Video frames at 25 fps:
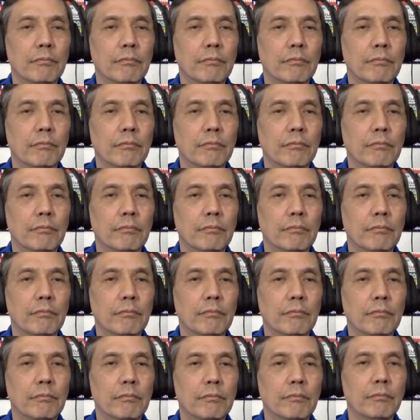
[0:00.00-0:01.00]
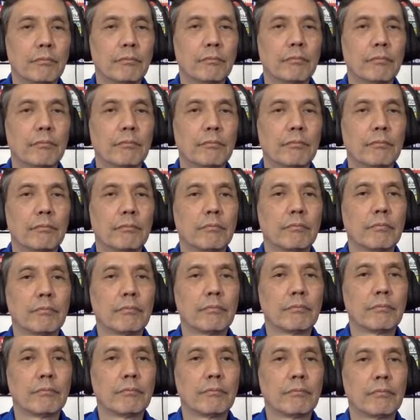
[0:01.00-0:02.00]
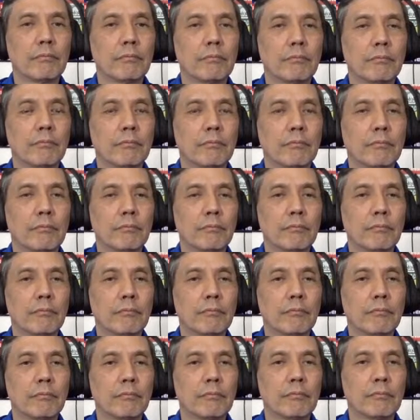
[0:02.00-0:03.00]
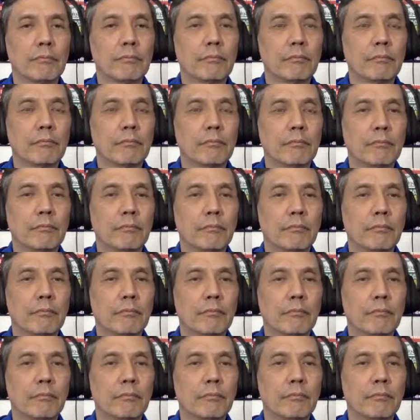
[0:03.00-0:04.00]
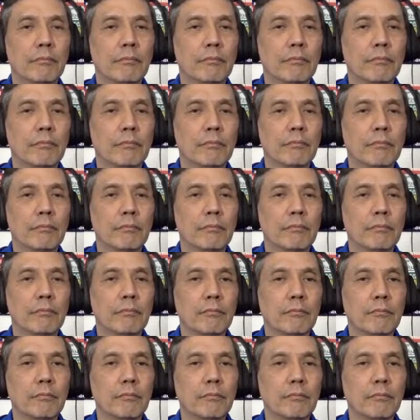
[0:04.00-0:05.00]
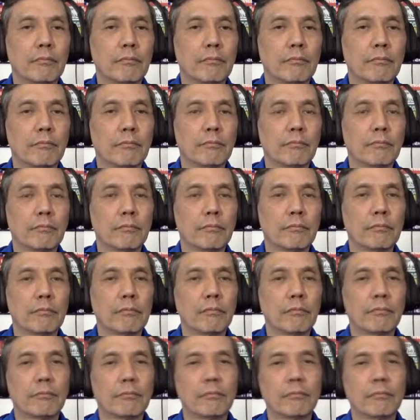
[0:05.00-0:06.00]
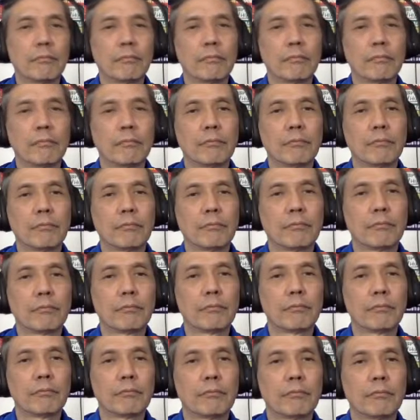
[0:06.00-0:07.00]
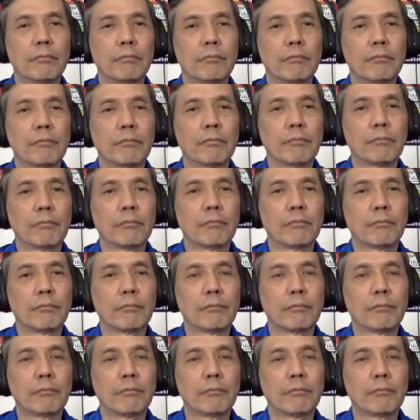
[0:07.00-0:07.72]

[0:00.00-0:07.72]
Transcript: [no speech]